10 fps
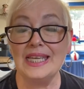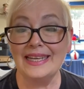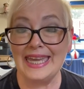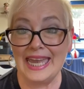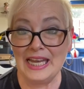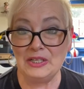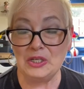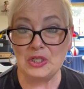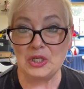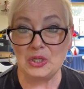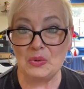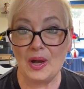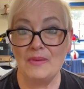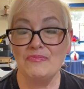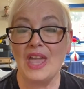a candy
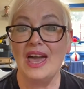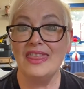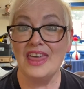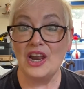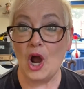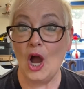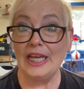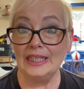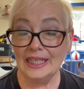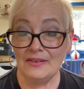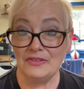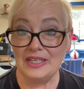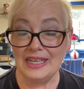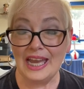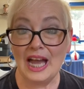store that I lived
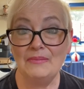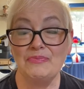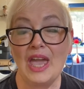near.